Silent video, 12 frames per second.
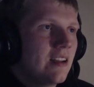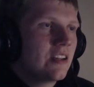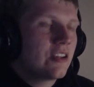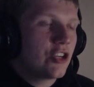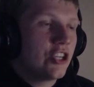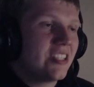
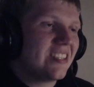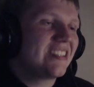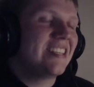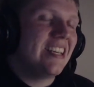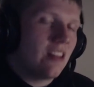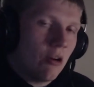good to
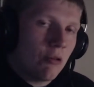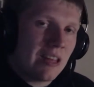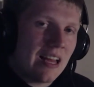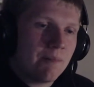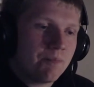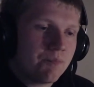see, though,
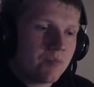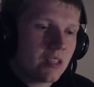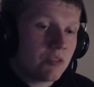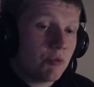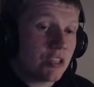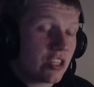that
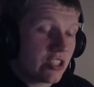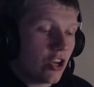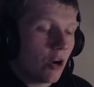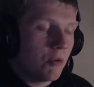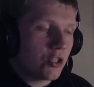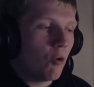with so
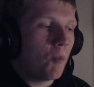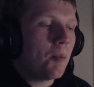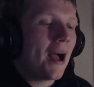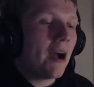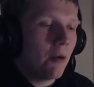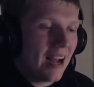much more
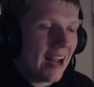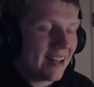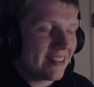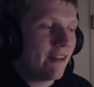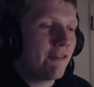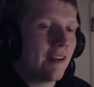power at
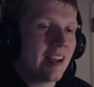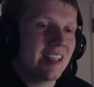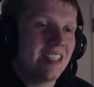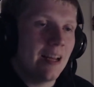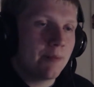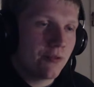their
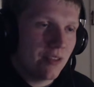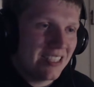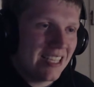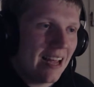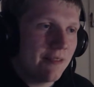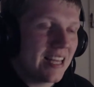fingertips for the
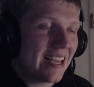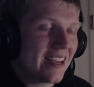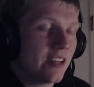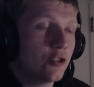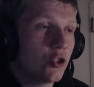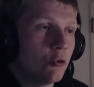devs, they
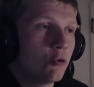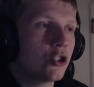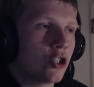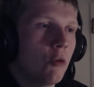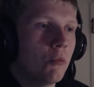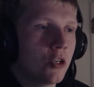can do
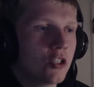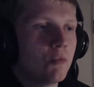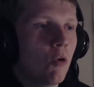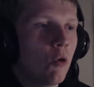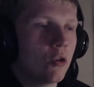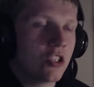so much
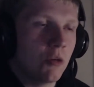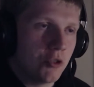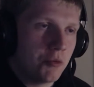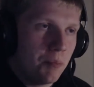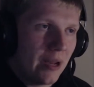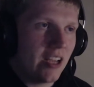more, so
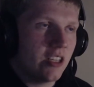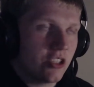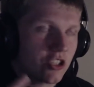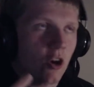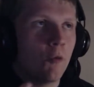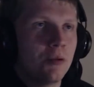much bigger
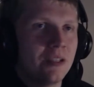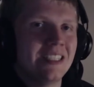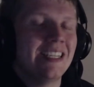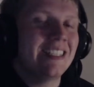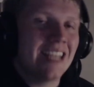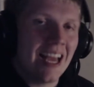scope and
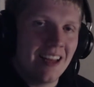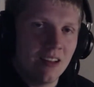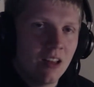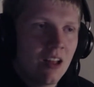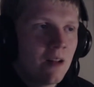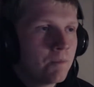
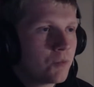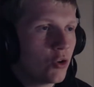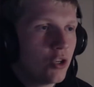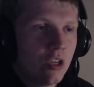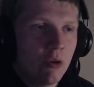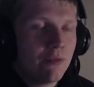detail, or,
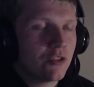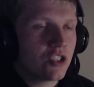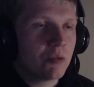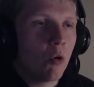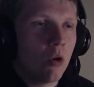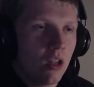you know, even
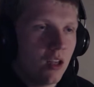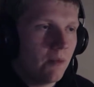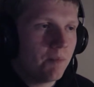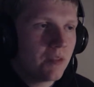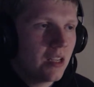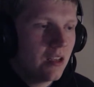smaller,
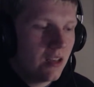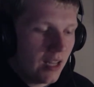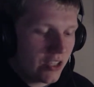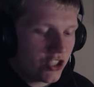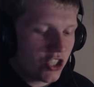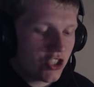
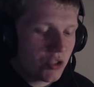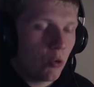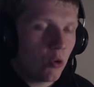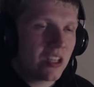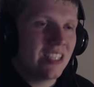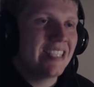like just
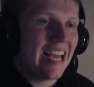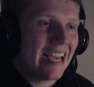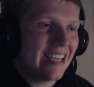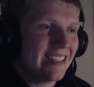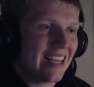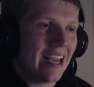small
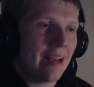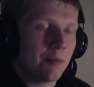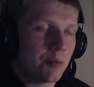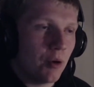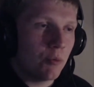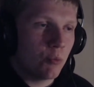contained games,
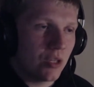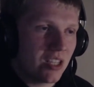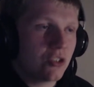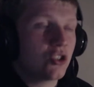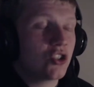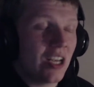but with
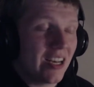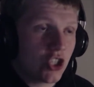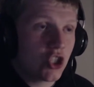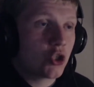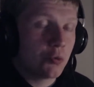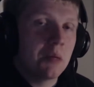an
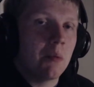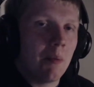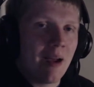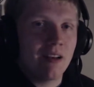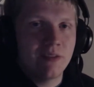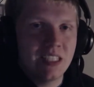extreme
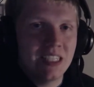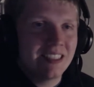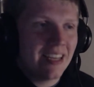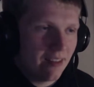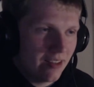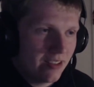amount of
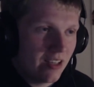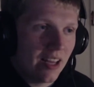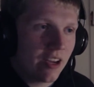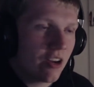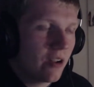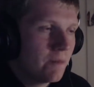detail and
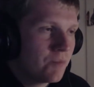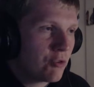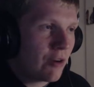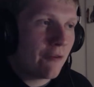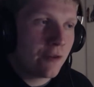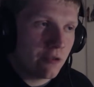like
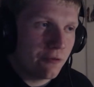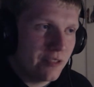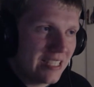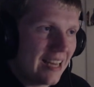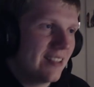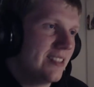graphical
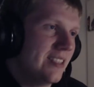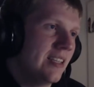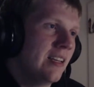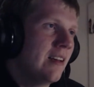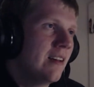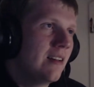fidelity.
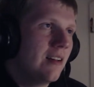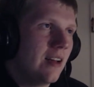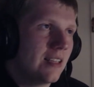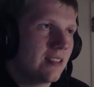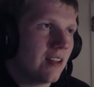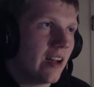
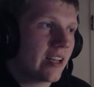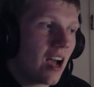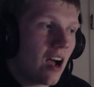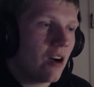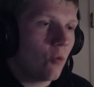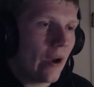And I
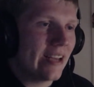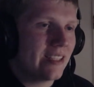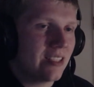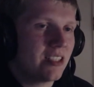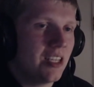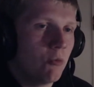can't wait
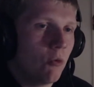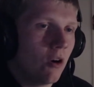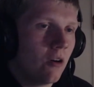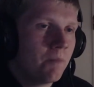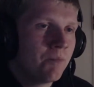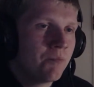to see
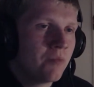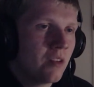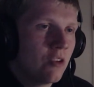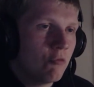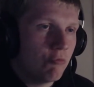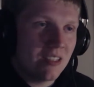what
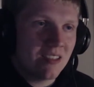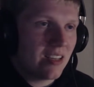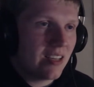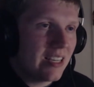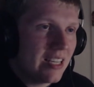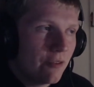
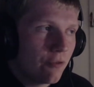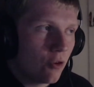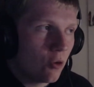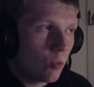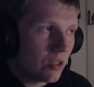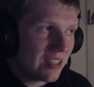Resident
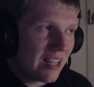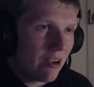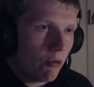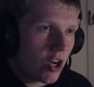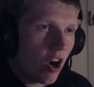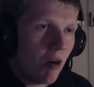Evil will now
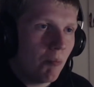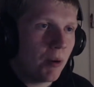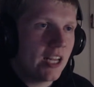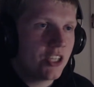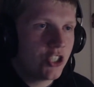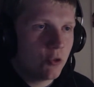
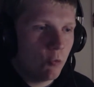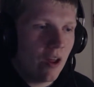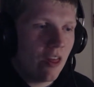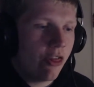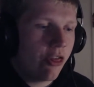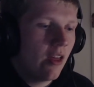accomplish
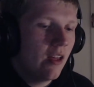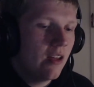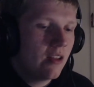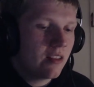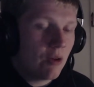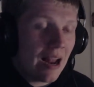with,
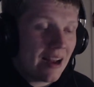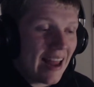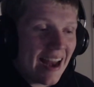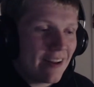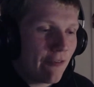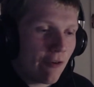and
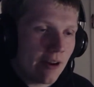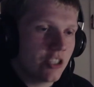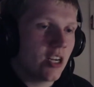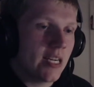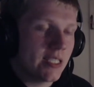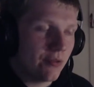any
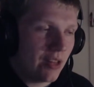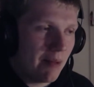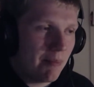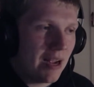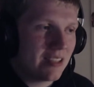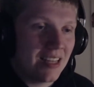franchise for that
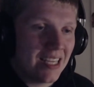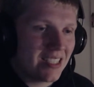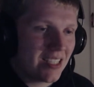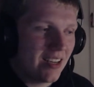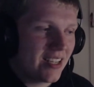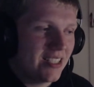matter, that's
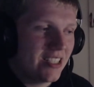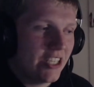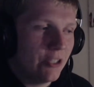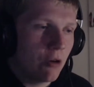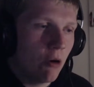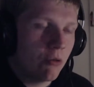going to
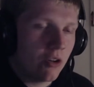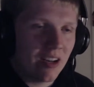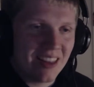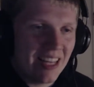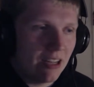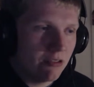continue going on, like
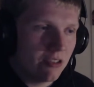the Elder